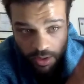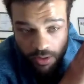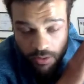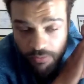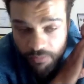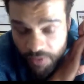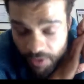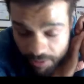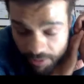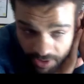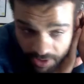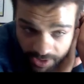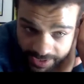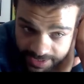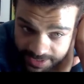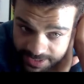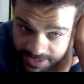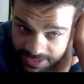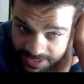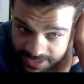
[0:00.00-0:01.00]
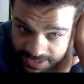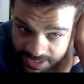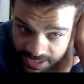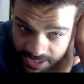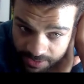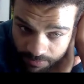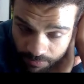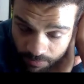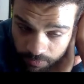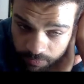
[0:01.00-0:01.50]
Very nice. That's
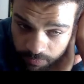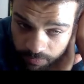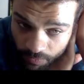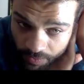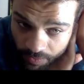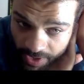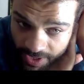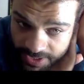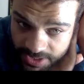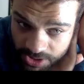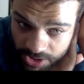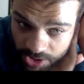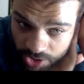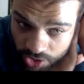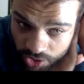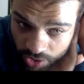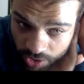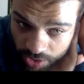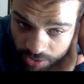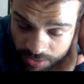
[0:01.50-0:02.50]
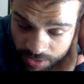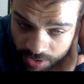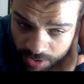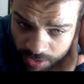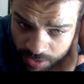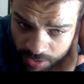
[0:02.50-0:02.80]
10. Nice and controlled.